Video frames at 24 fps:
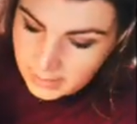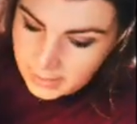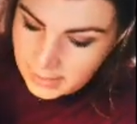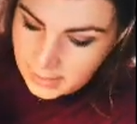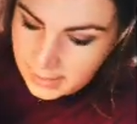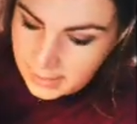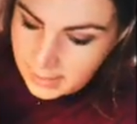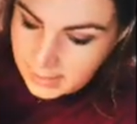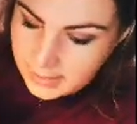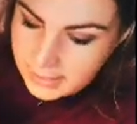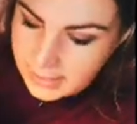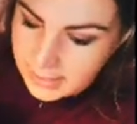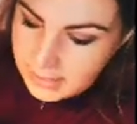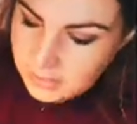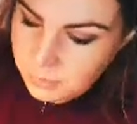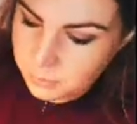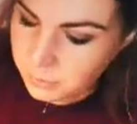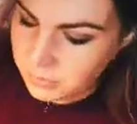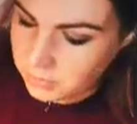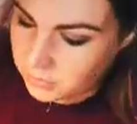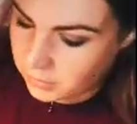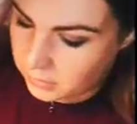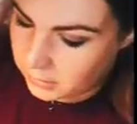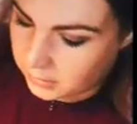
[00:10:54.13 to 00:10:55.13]
And last
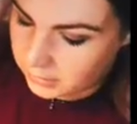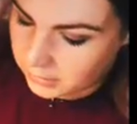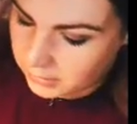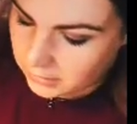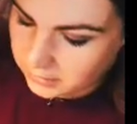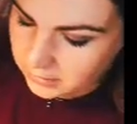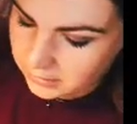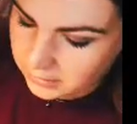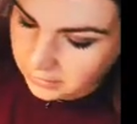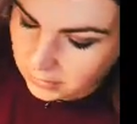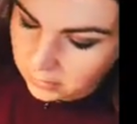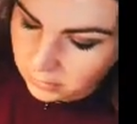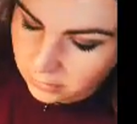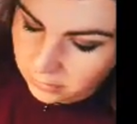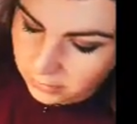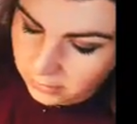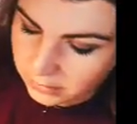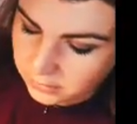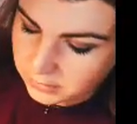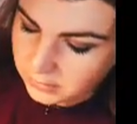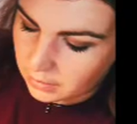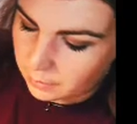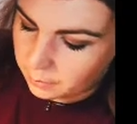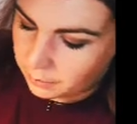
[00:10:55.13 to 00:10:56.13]
but not least, another
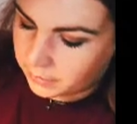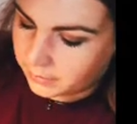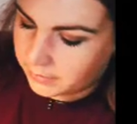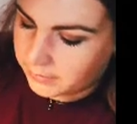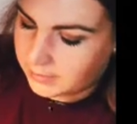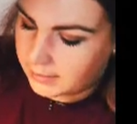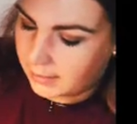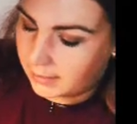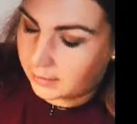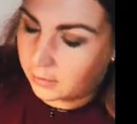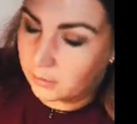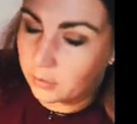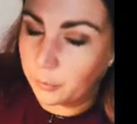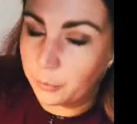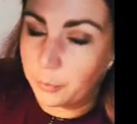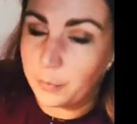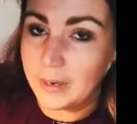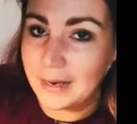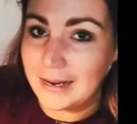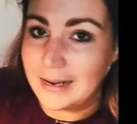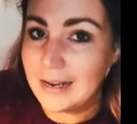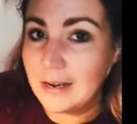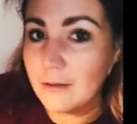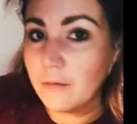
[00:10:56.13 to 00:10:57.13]
example of technical
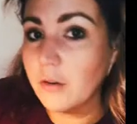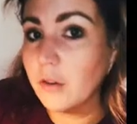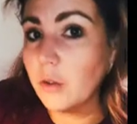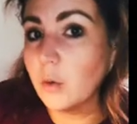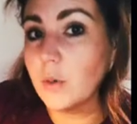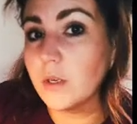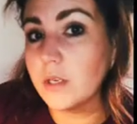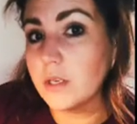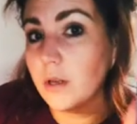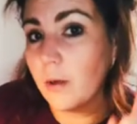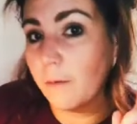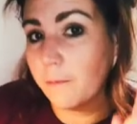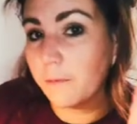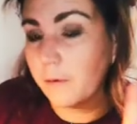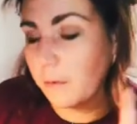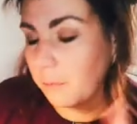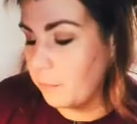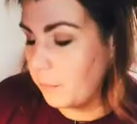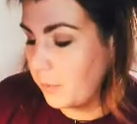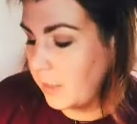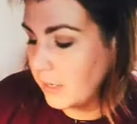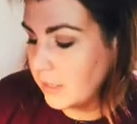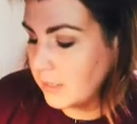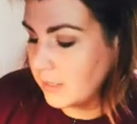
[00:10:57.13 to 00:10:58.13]
paint, even though it's not for
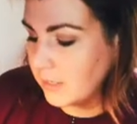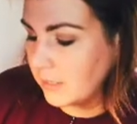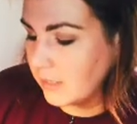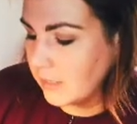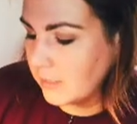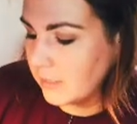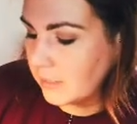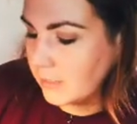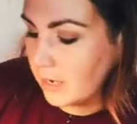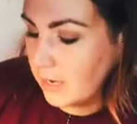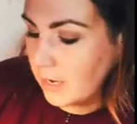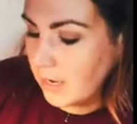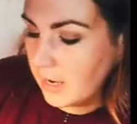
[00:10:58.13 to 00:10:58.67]
bases,